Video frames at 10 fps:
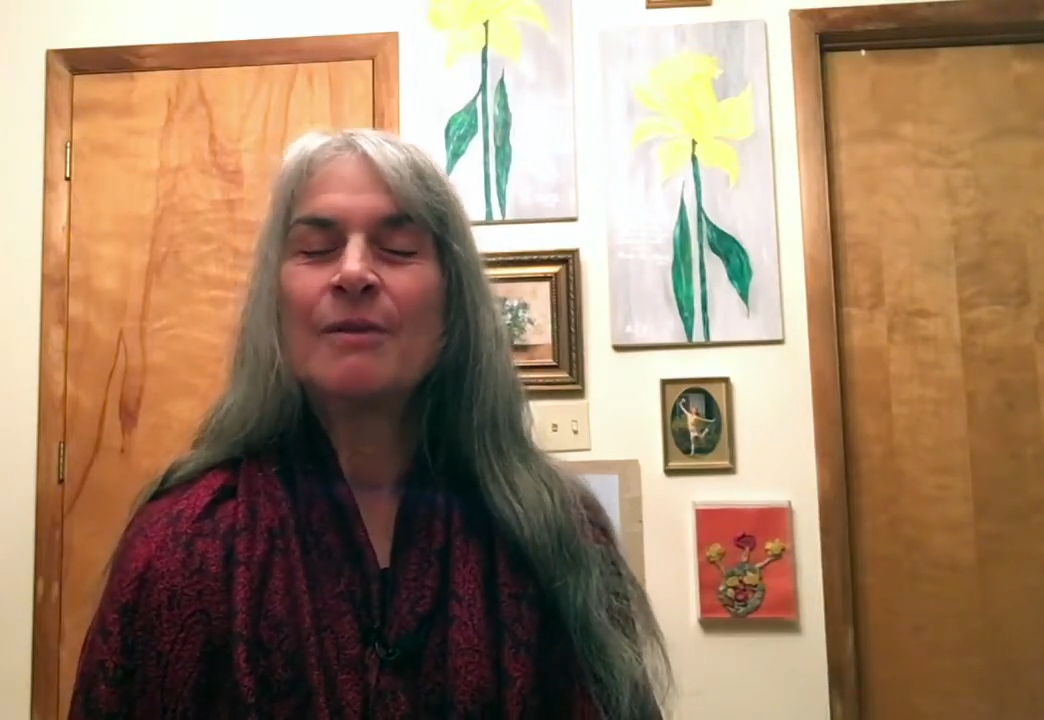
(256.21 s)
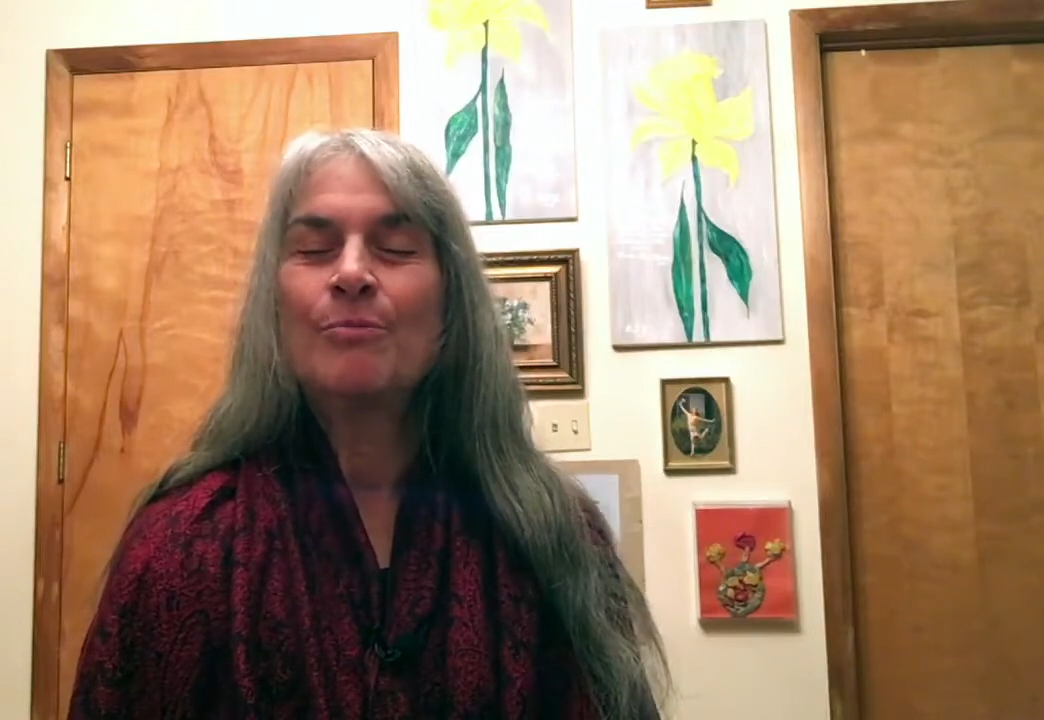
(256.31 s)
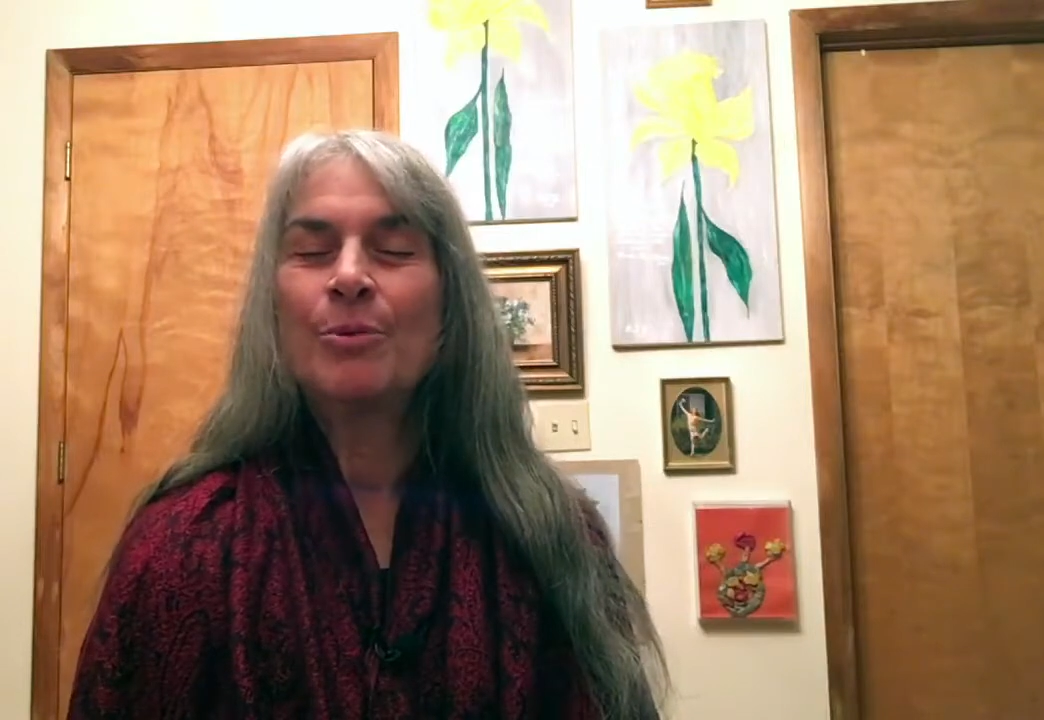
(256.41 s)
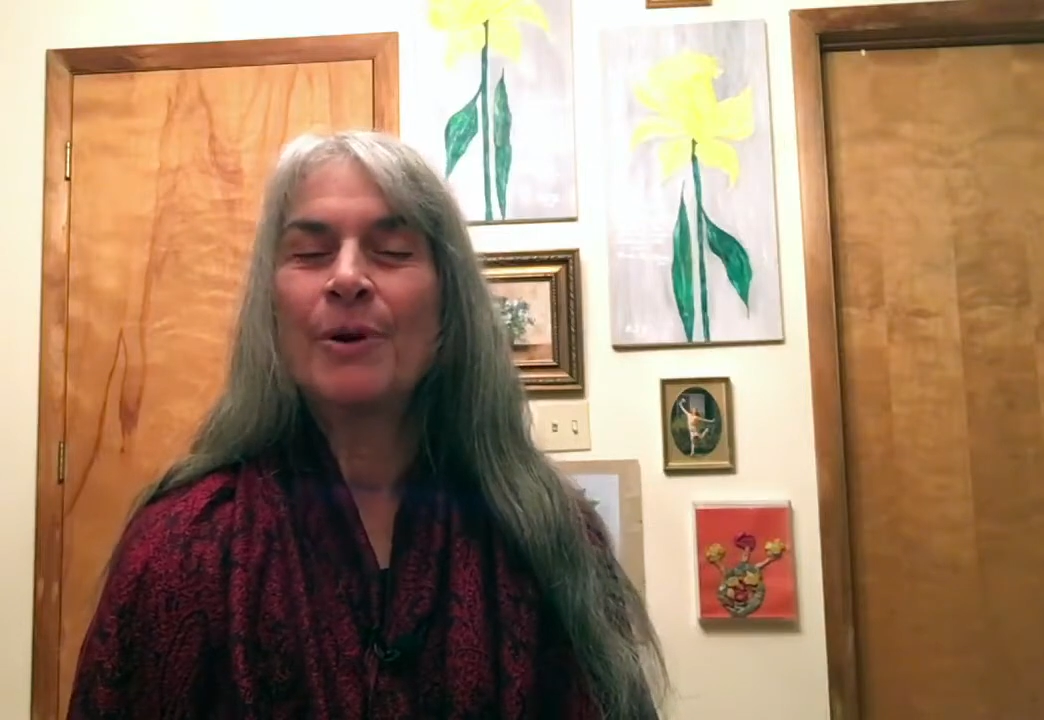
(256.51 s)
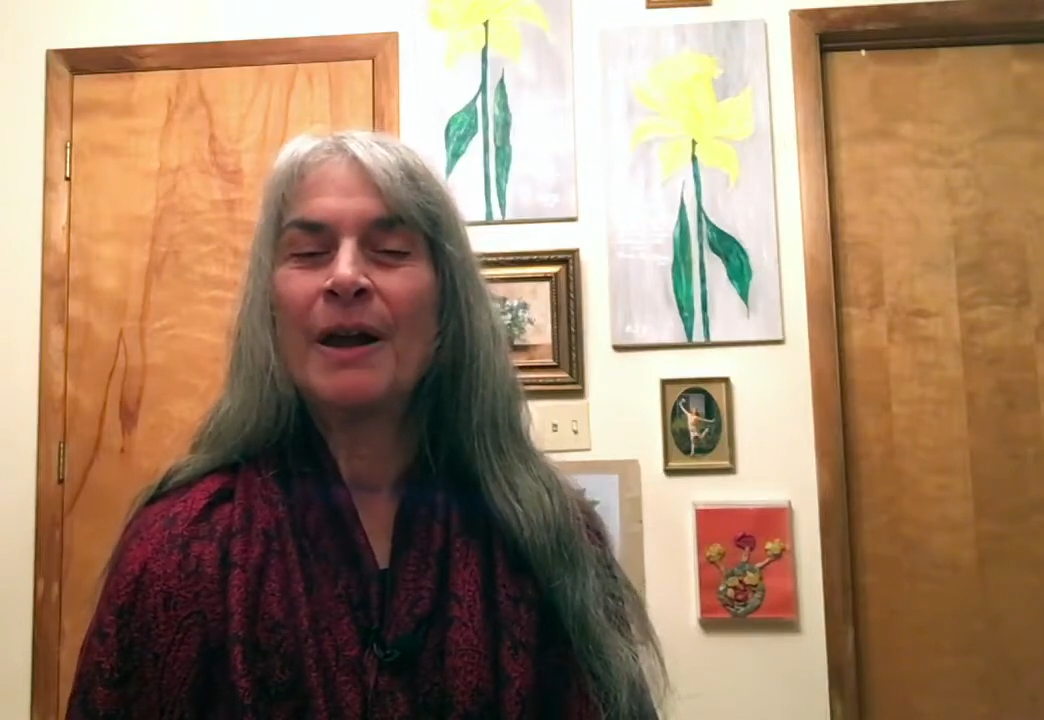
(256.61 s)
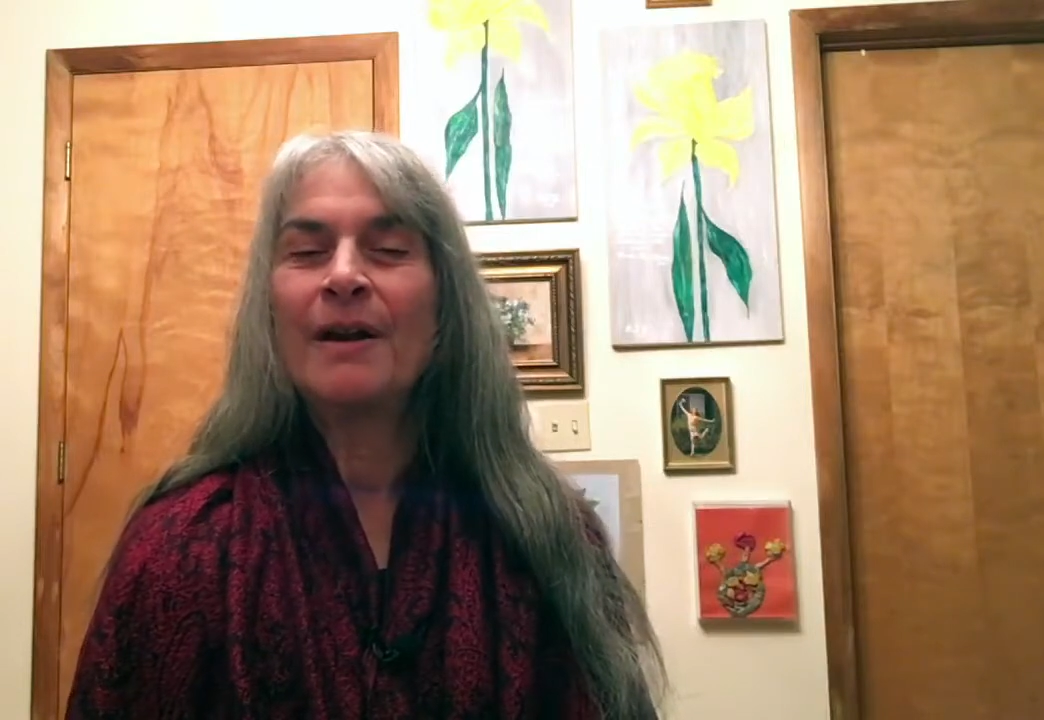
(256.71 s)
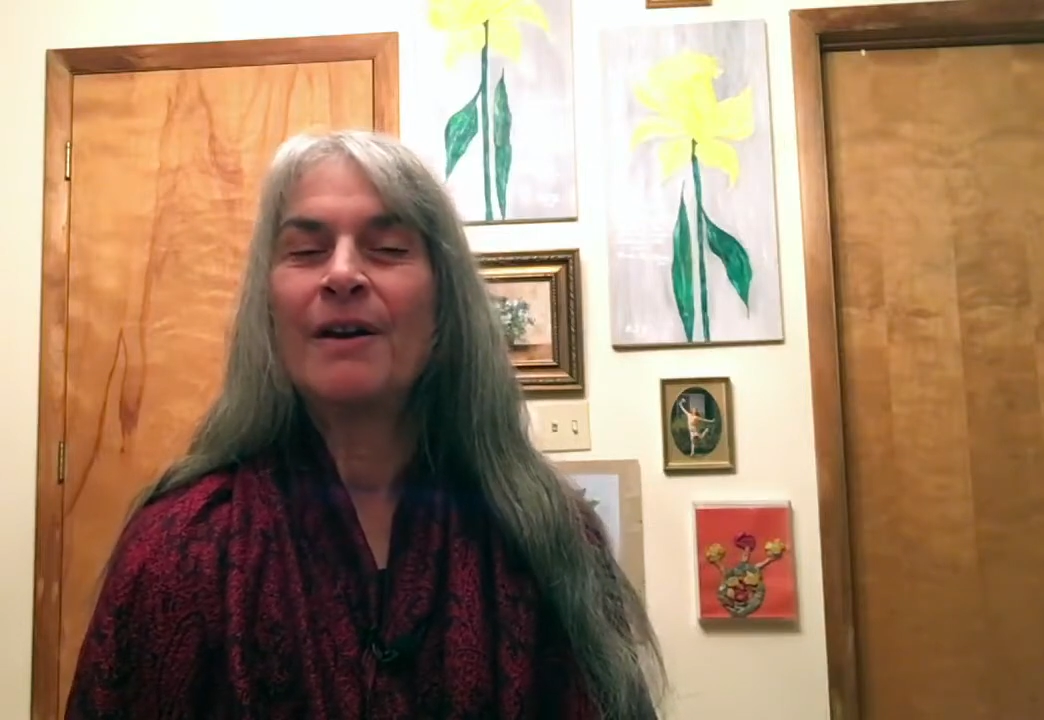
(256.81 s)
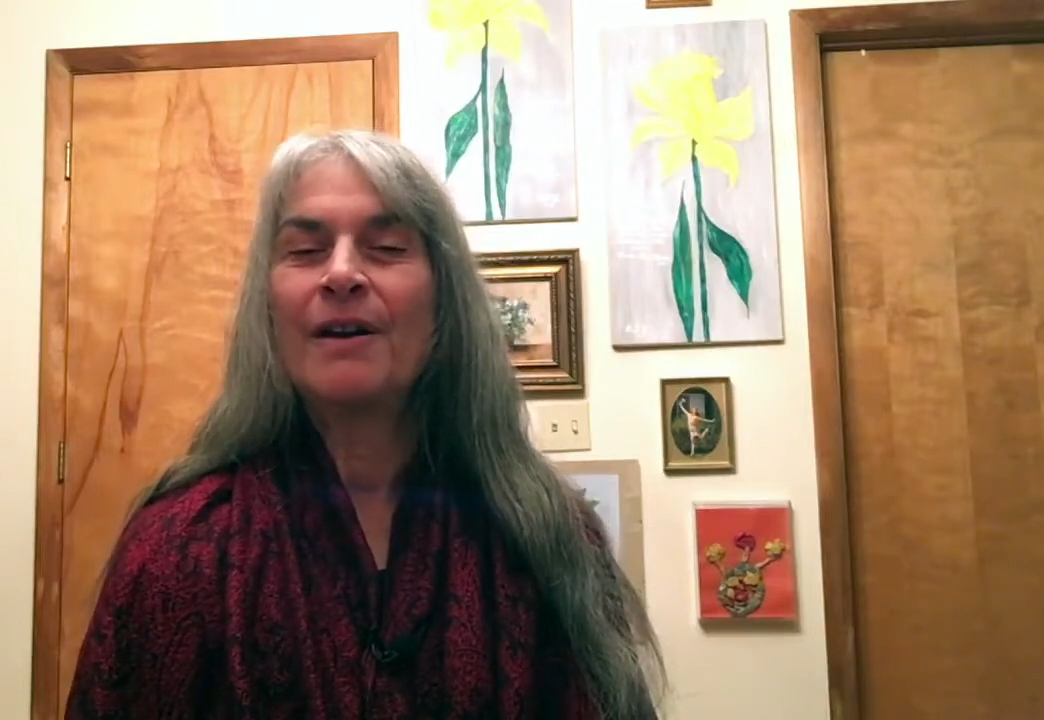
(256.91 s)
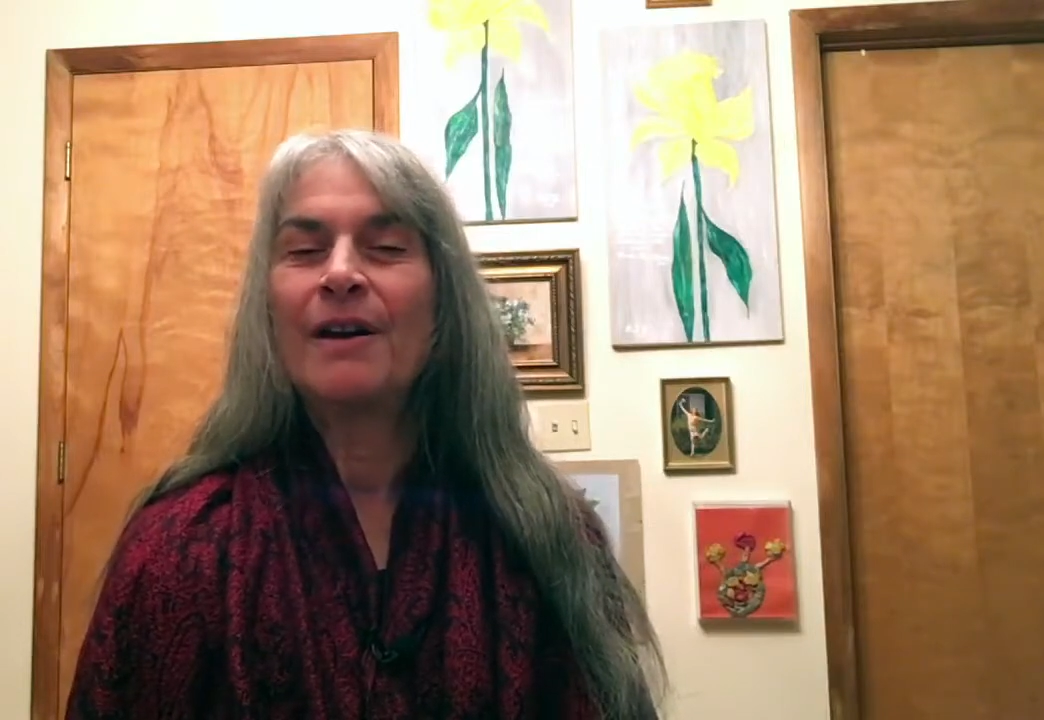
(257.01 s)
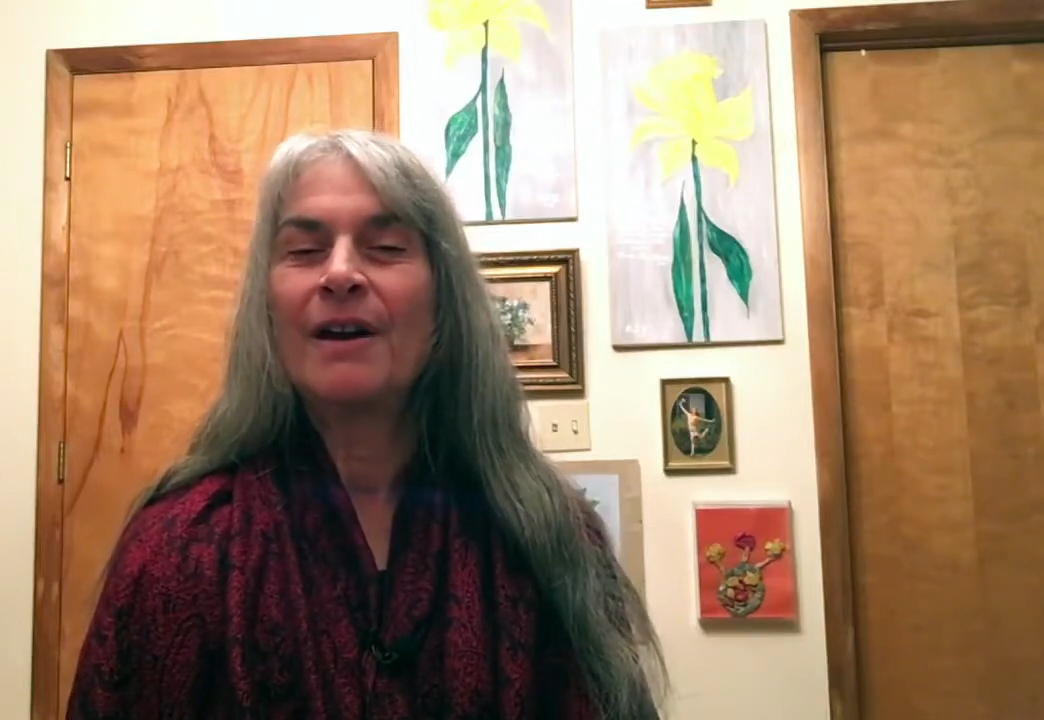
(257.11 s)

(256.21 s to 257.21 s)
prayer